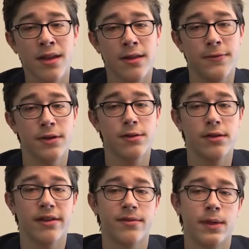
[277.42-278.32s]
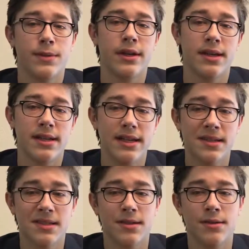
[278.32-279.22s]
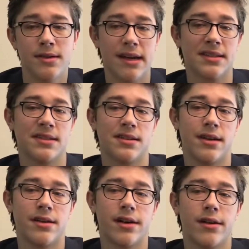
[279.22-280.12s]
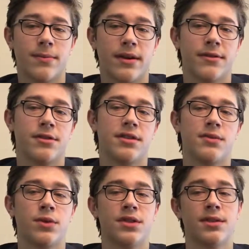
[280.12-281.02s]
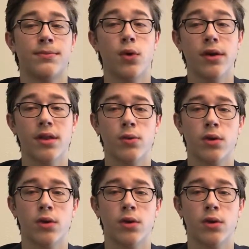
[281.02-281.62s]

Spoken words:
The federal government began to institute taxes on alcoholic beverages which supported the